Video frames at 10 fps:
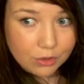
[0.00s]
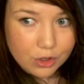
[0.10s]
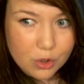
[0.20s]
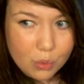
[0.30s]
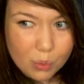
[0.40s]

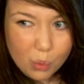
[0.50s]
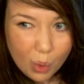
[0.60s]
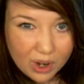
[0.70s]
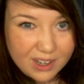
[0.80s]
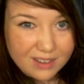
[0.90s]
Do you
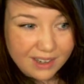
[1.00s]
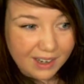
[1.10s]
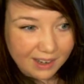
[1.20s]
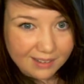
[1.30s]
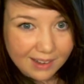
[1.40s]
want it
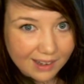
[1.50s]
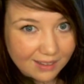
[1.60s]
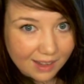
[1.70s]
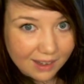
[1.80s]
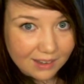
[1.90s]
to end
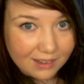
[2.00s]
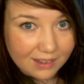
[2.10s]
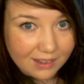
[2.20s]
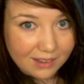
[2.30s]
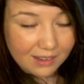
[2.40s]
like that?
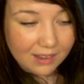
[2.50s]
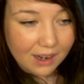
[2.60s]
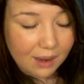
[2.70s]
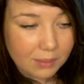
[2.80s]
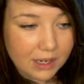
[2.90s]

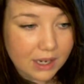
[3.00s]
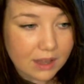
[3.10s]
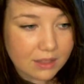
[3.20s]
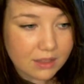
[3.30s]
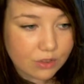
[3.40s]
I mean,
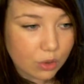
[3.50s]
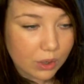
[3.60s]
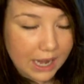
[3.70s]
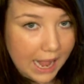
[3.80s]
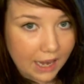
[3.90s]
the
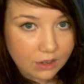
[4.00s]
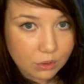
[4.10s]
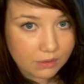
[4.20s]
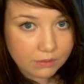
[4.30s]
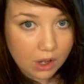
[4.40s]
story had
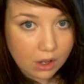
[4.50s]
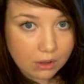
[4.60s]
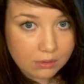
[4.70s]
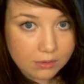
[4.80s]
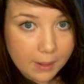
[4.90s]
to
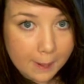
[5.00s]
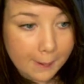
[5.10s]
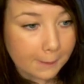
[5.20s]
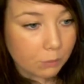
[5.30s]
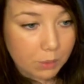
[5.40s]
evolve.
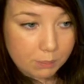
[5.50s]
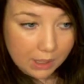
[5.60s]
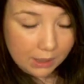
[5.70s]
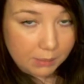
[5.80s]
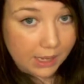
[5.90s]
When
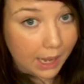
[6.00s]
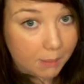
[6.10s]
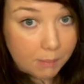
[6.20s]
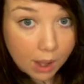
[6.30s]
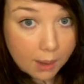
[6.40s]
Bella
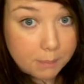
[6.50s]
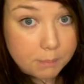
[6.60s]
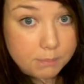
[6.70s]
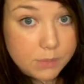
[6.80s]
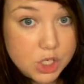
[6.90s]
became
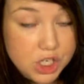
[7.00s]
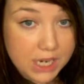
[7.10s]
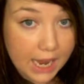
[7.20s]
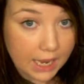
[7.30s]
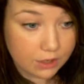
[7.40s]
mom,
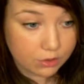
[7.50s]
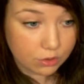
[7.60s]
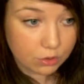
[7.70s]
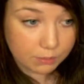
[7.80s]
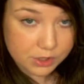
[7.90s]
she had
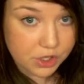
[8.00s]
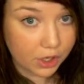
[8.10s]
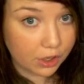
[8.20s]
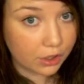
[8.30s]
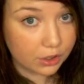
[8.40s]
to
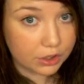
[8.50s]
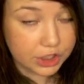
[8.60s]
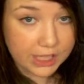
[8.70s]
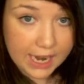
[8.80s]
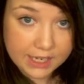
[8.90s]
mature.
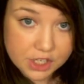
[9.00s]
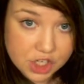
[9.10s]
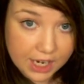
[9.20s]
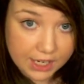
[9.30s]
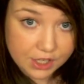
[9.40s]
She had to
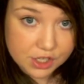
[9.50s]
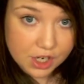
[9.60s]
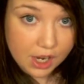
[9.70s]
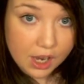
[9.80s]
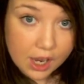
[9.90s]
change.